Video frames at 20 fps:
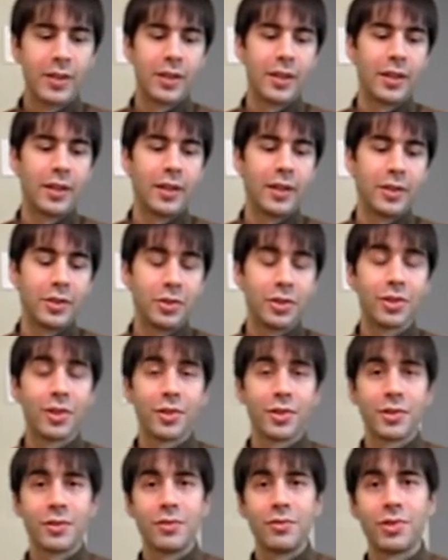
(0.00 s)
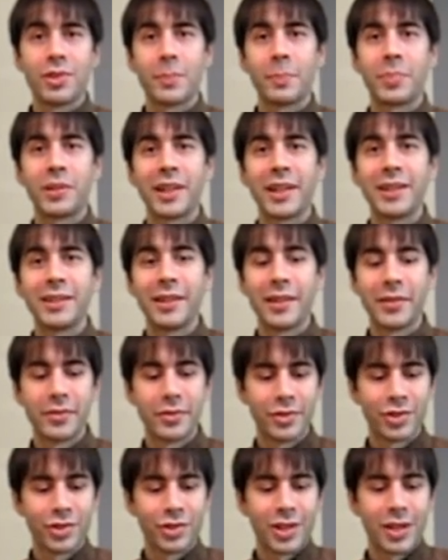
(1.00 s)
You could also use a plain leather
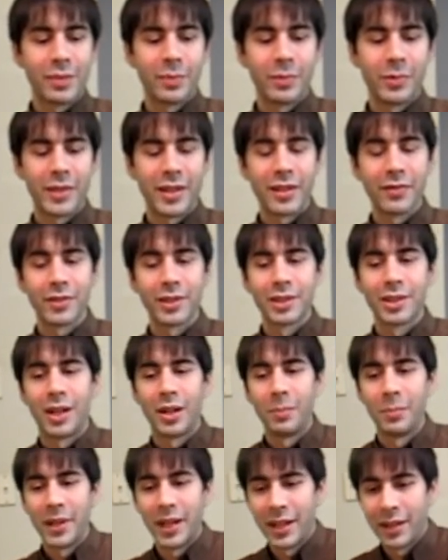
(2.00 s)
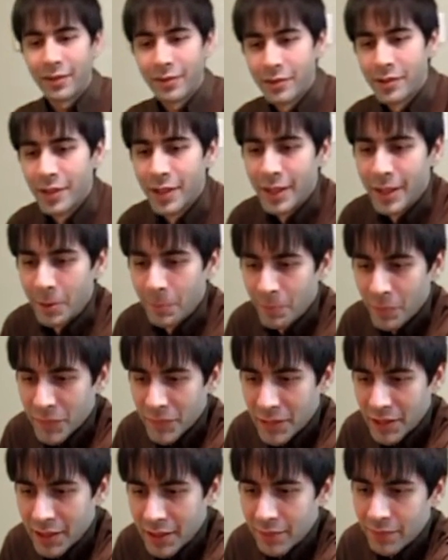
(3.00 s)
strop without the compound
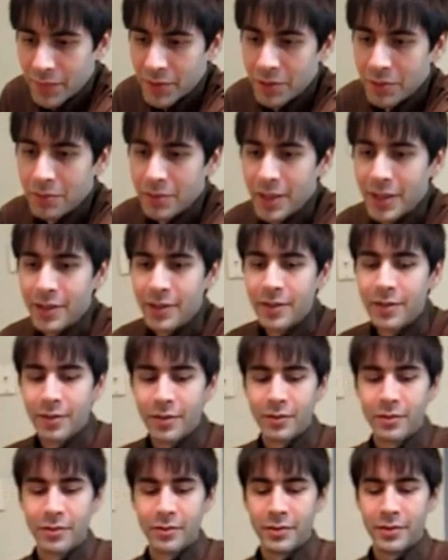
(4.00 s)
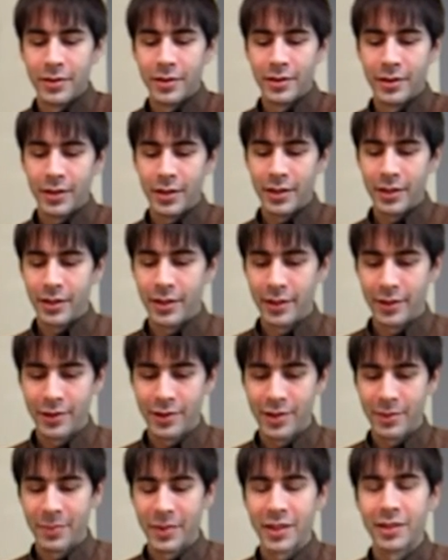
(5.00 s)
if you ended on
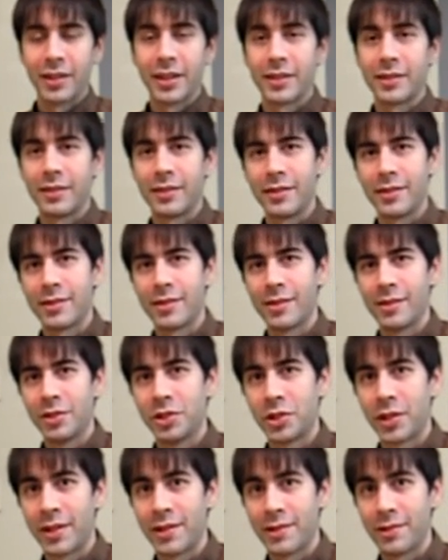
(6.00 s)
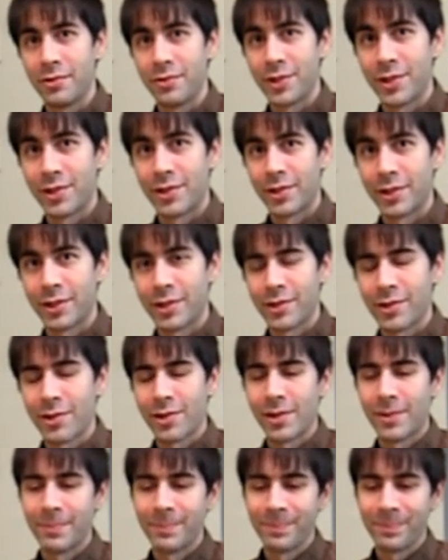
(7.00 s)
something like this translucent
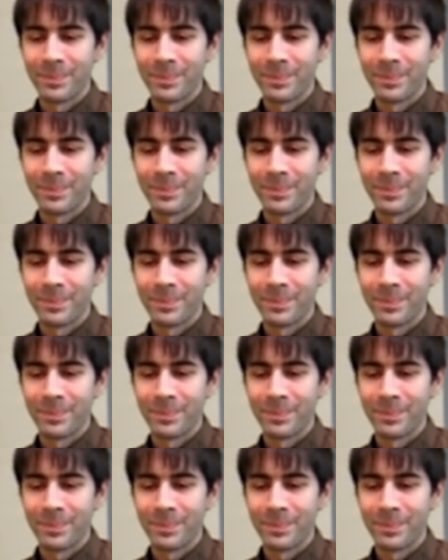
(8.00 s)
Arkansas.